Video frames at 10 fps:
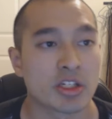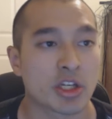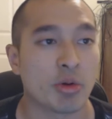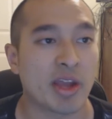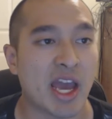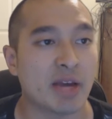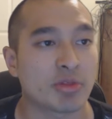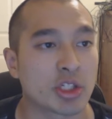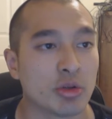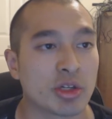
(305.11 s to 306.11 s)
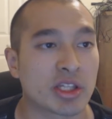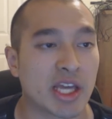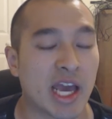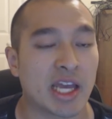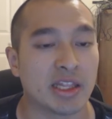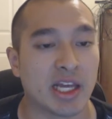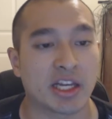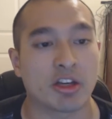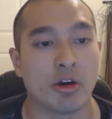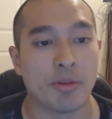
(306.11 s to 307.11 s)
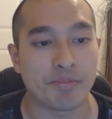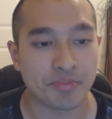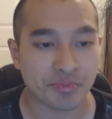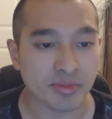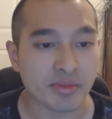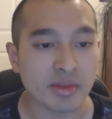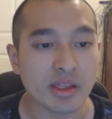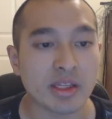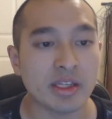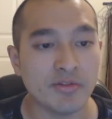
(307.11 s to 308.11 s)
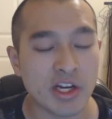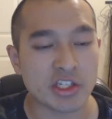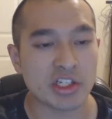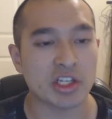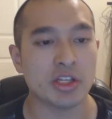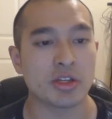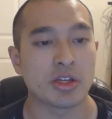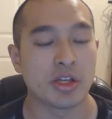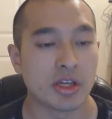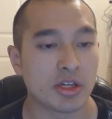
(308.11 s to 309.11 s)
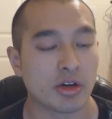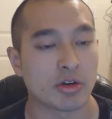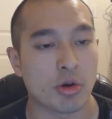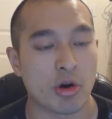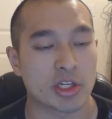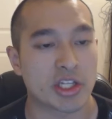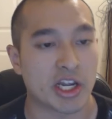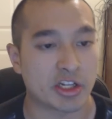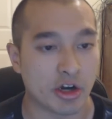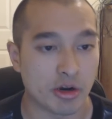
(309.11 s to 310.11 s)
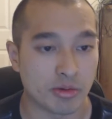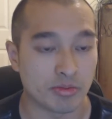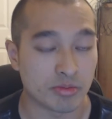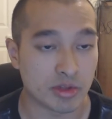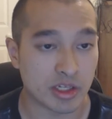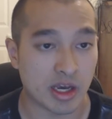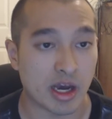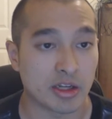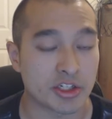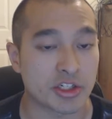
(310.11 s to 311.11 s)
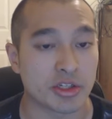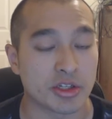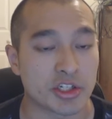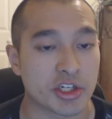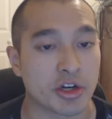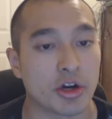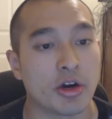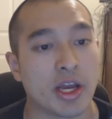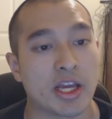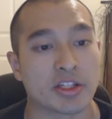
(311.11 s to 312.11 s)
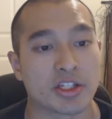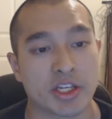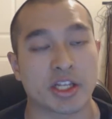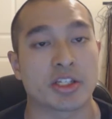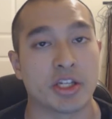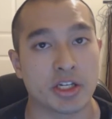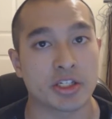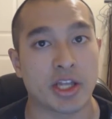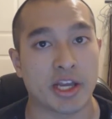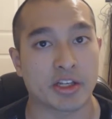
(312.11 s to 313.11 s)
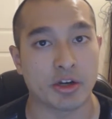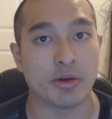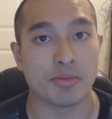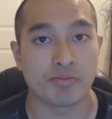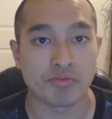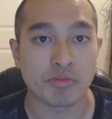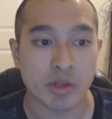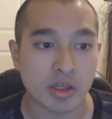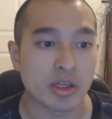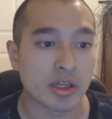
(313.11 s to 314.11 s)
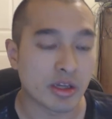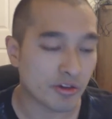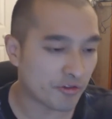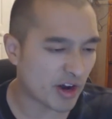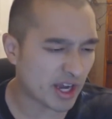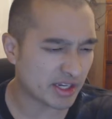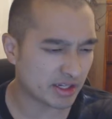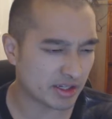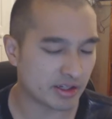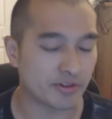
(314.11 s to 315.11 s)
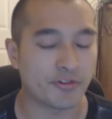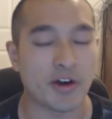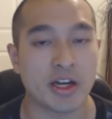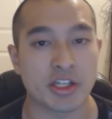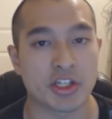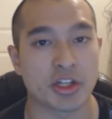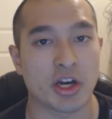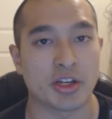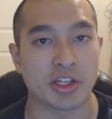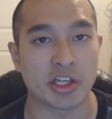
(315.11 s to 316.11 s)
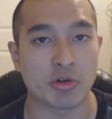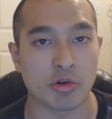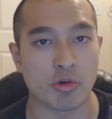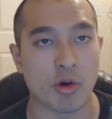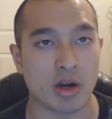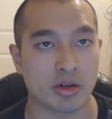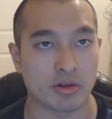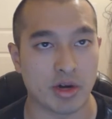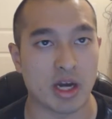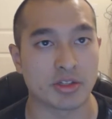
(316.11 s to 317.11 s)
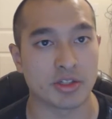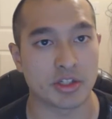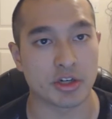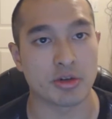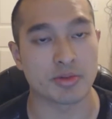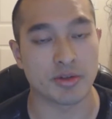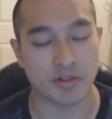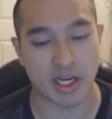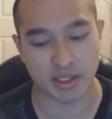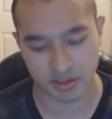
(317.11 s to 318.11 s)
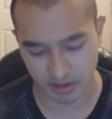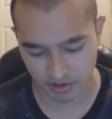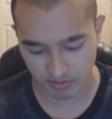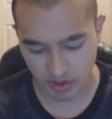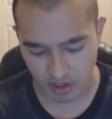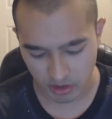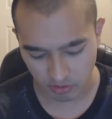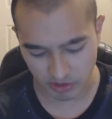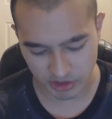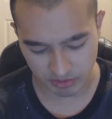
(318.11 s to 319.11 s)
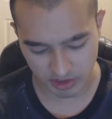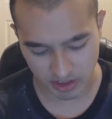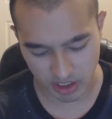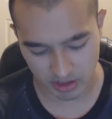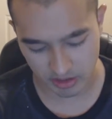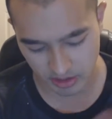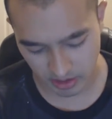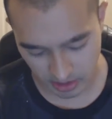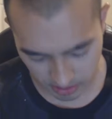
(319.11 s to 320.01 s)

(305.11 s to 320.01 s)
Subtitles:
So we have to with that, like, eventually, of course, like, Shida and Sig does, like, fought each other on equal grounds in terms of, like, whatchamacallit,